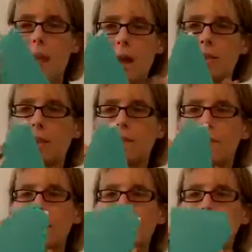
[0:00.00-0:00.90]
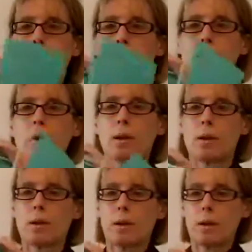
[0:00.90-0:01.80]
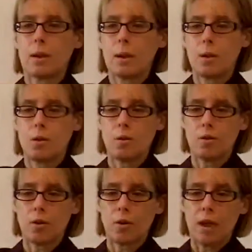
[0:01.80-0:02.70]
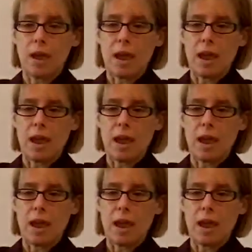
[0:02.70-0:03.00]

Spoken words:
and then flip it over,